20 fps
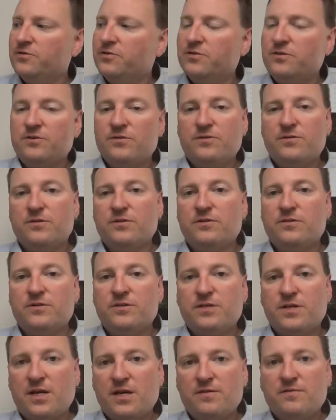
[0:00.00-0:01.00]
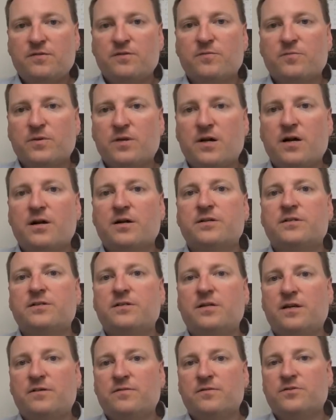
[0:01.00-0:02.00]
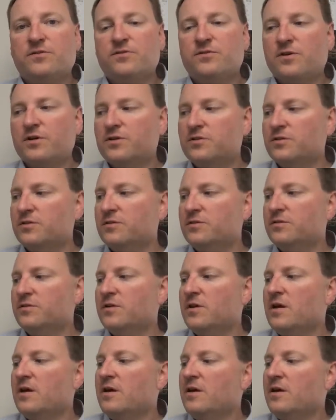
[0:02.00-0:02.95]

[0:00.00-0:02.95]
So you can save your blocks, save your instructions,